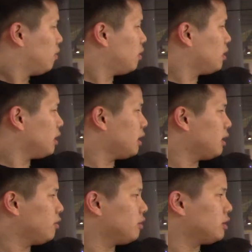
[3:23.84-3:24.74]
One thing
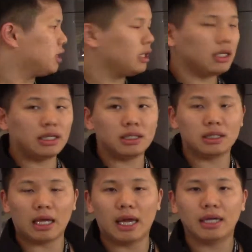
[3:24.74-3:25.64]
that you can see is
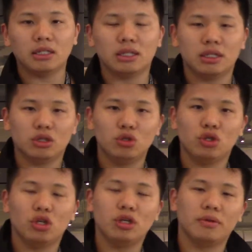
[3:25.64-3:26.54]
as you
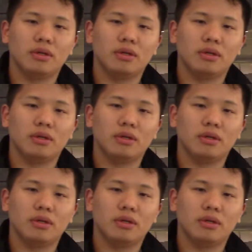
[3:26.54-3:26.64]
could